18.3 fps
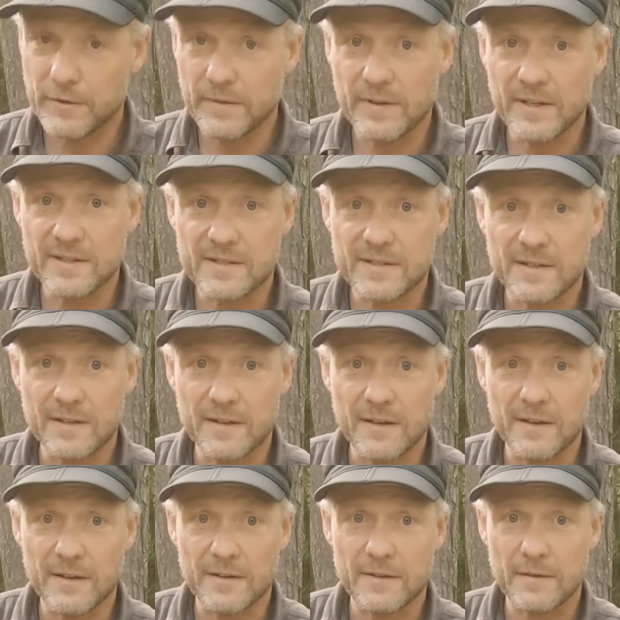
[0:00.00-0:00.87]
put this
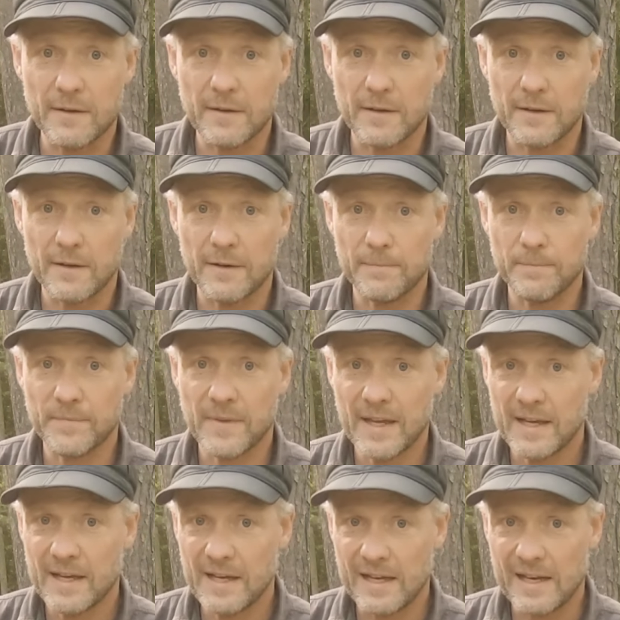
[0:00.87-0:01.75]

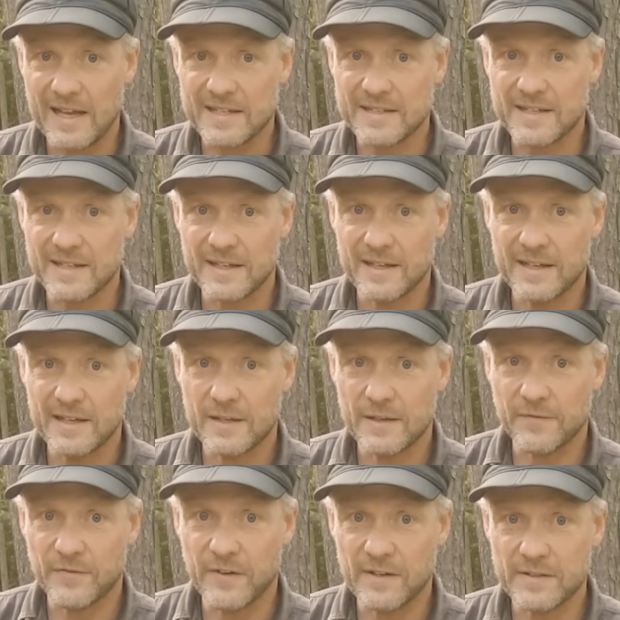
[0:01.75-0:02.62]
elastic here
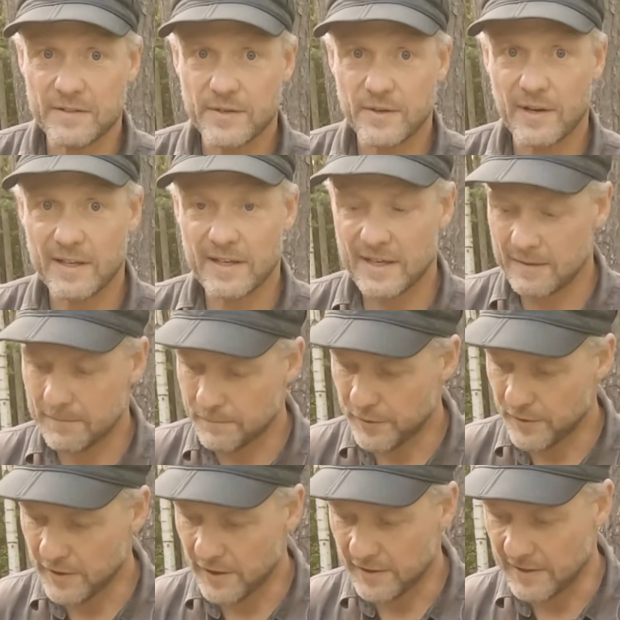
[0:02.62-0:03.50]
in the front so I can
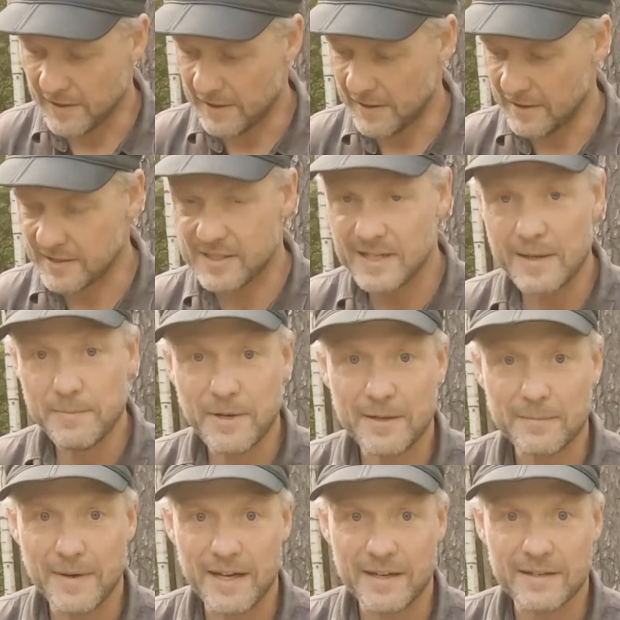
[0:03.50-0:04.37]
put on a
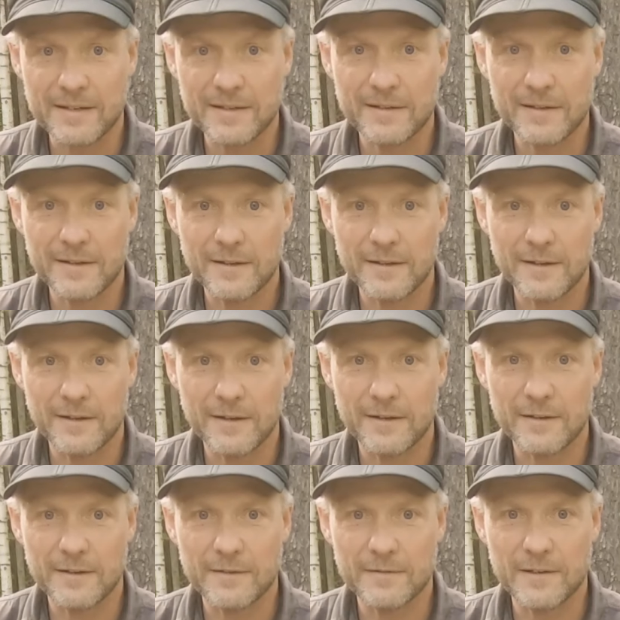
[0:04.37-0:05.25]
sleeping mat
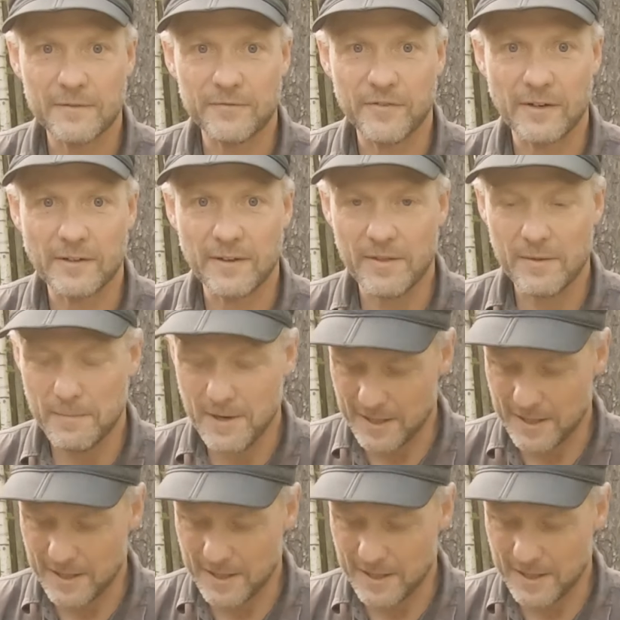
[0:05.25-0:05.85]
in front of the